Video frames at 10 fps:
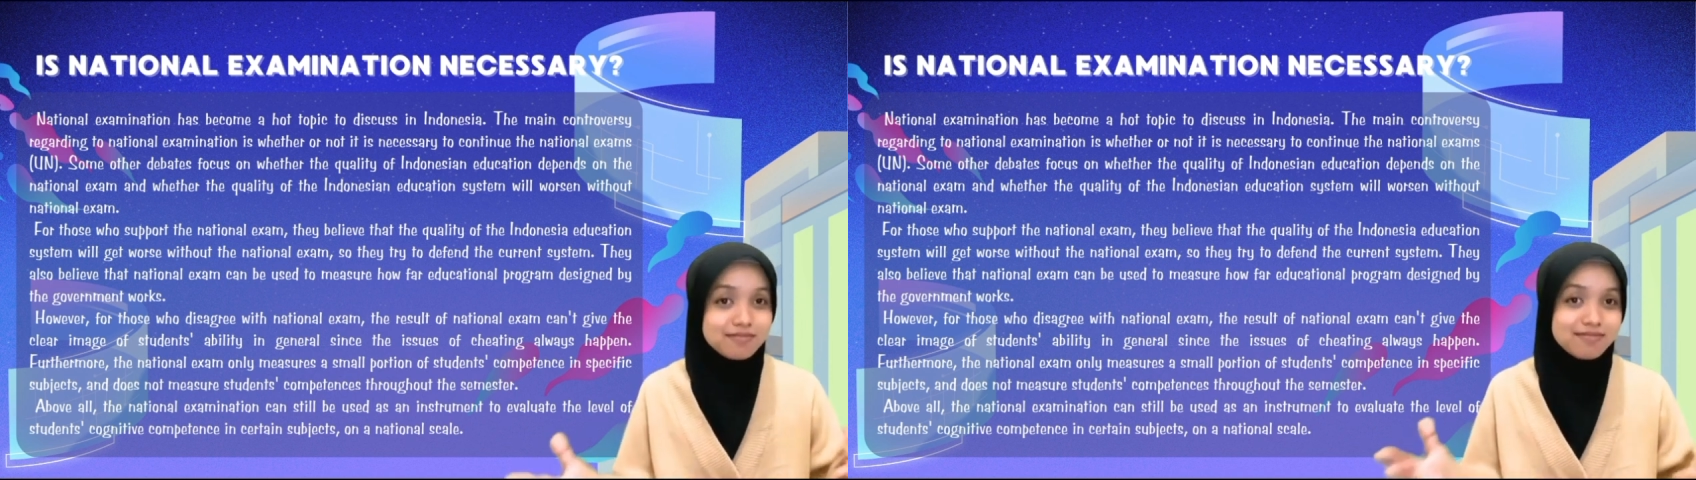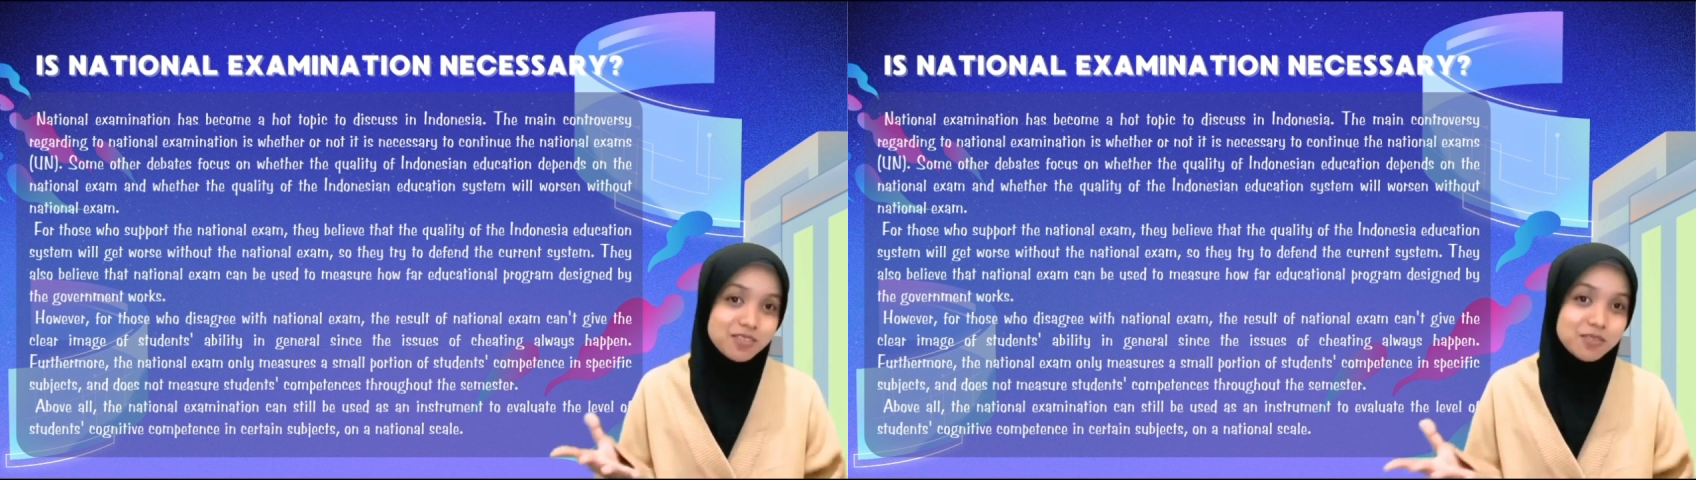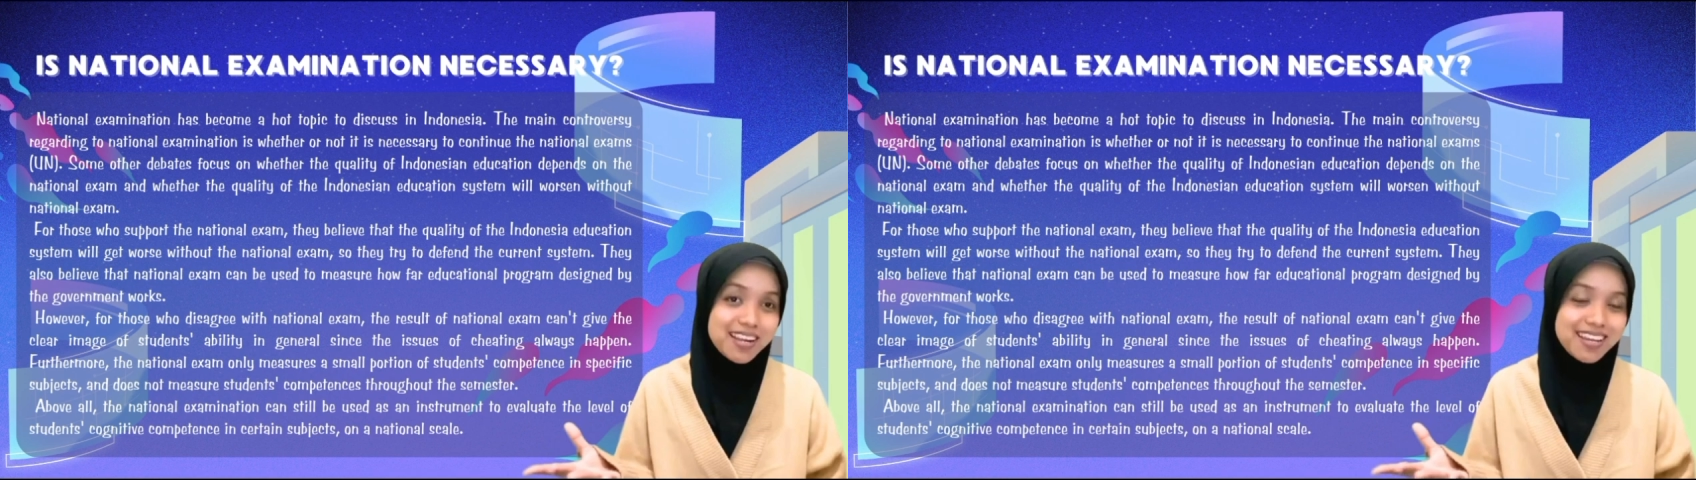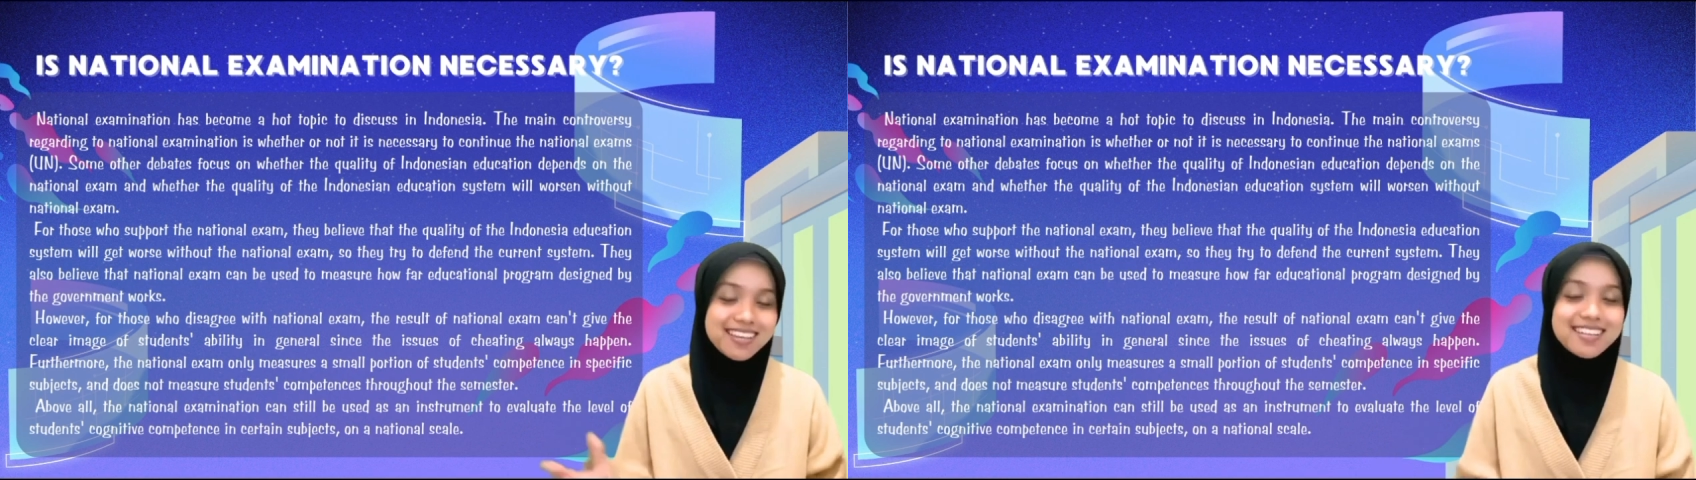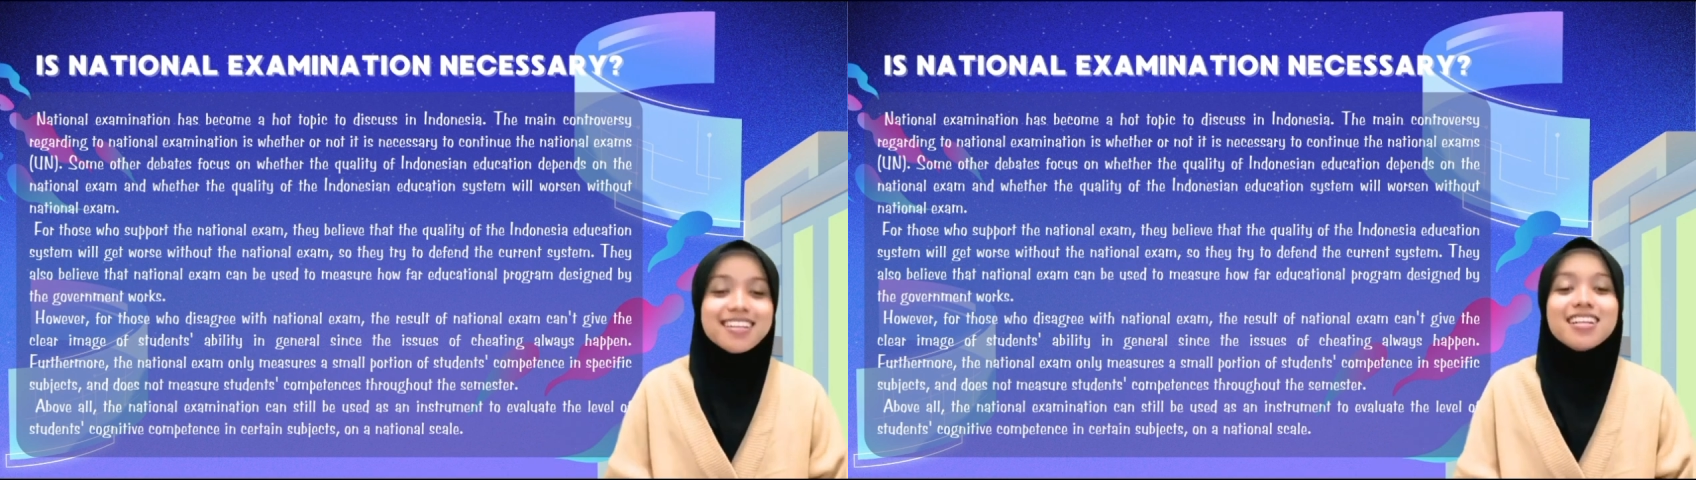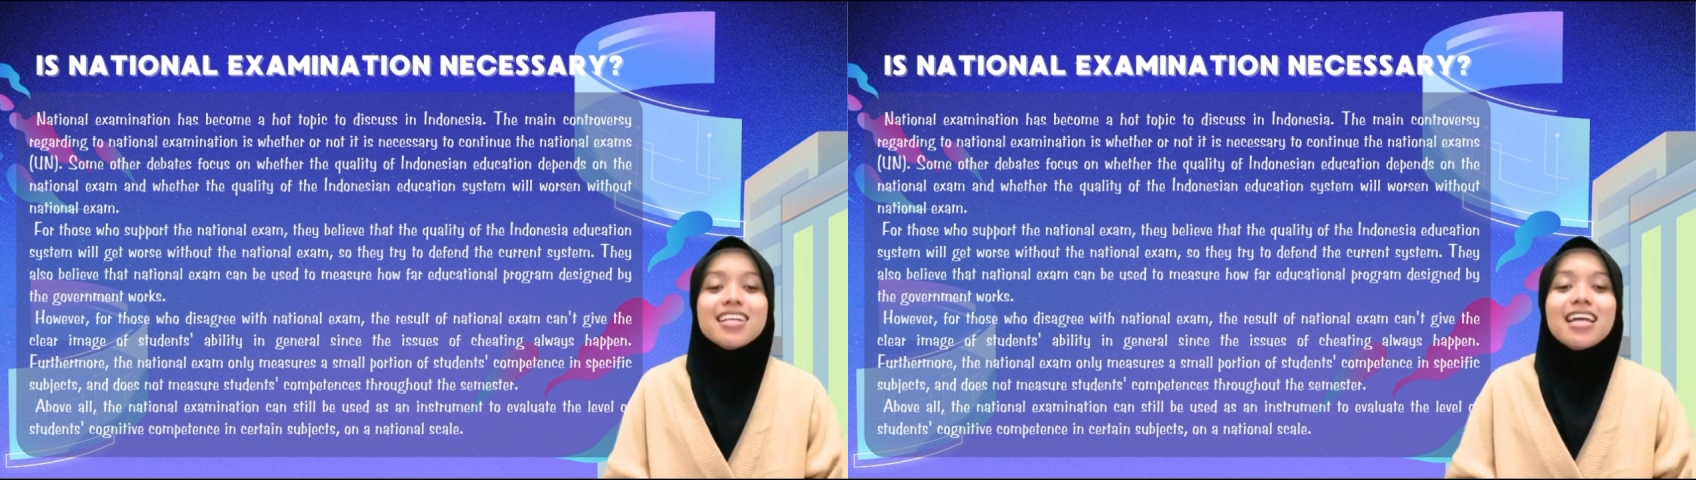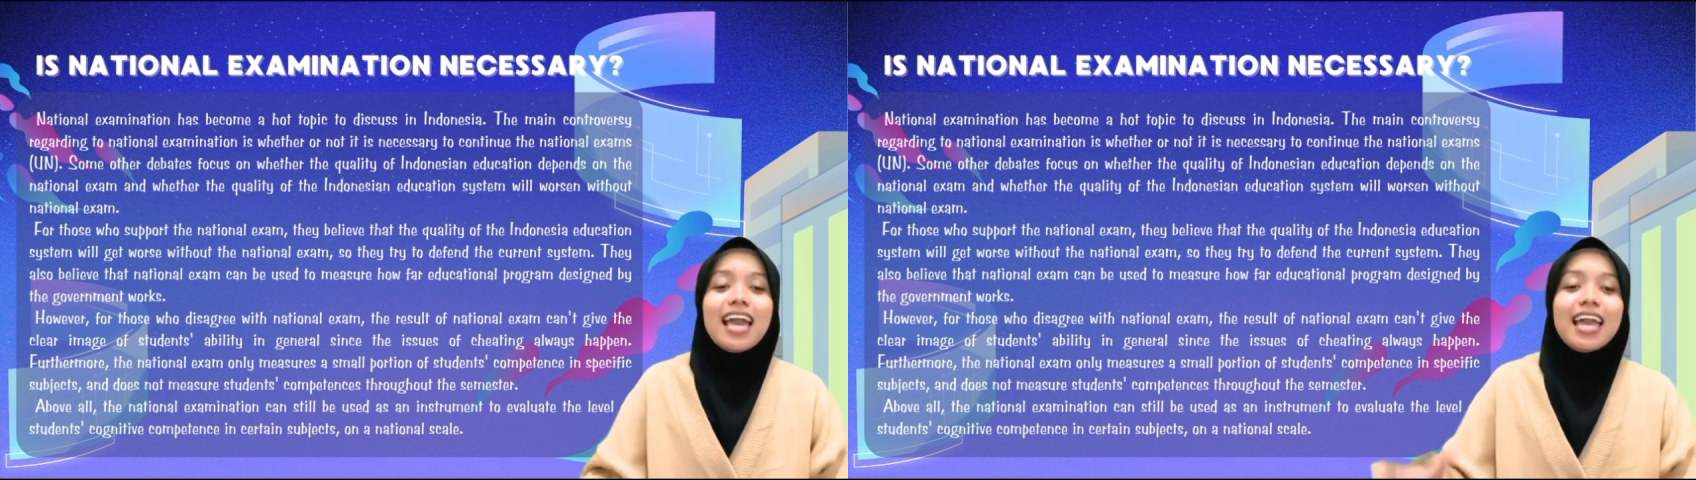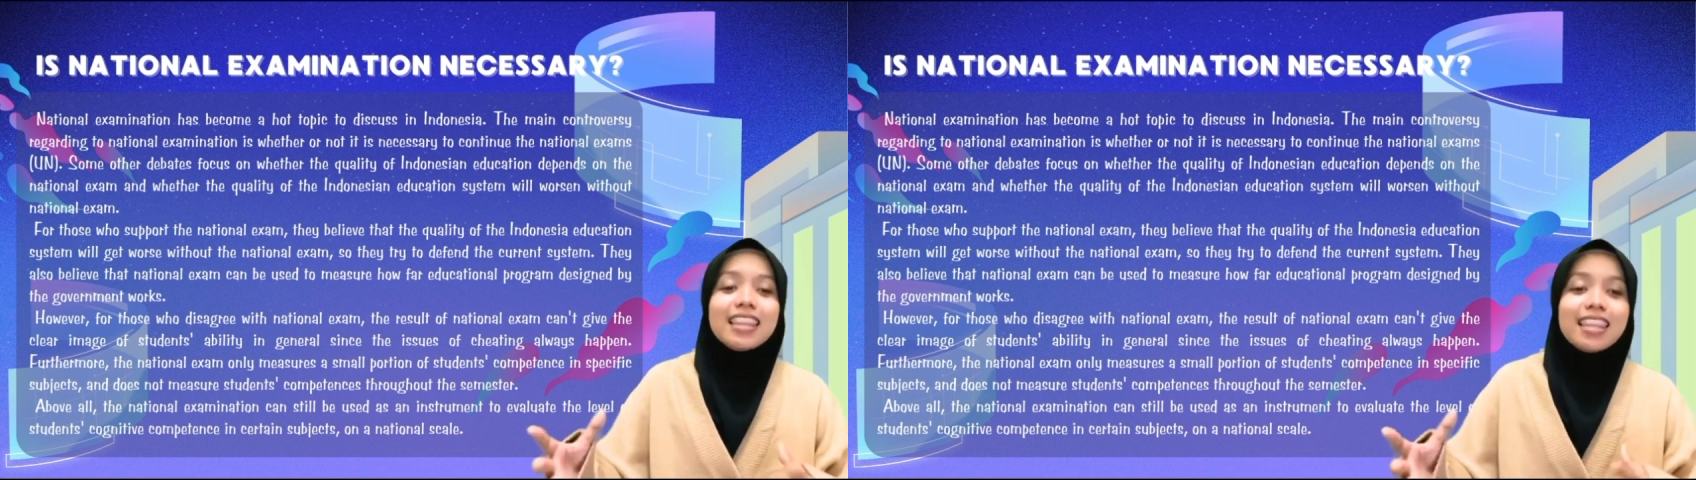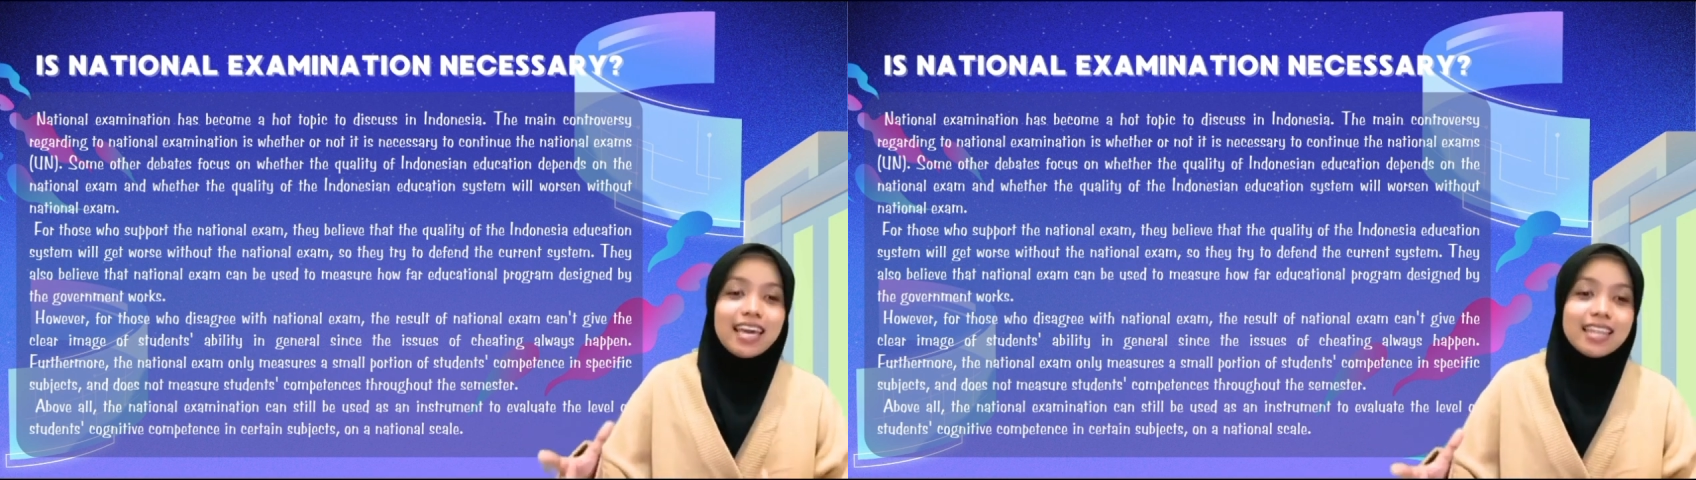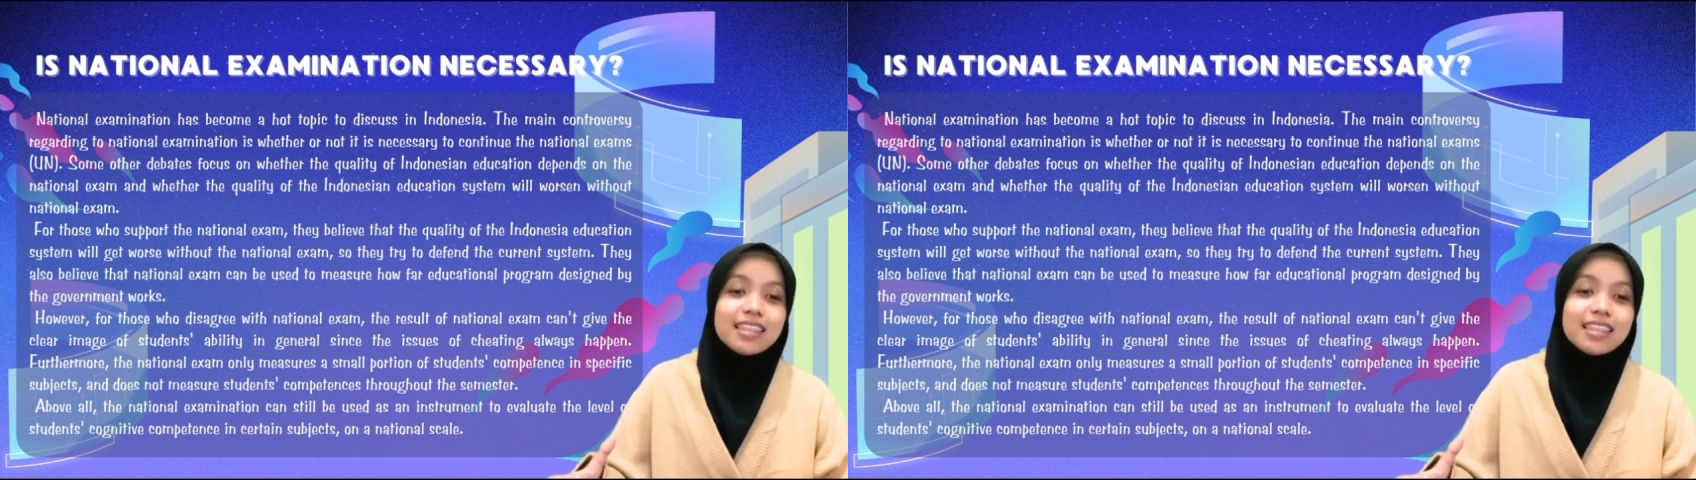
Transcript: right? And then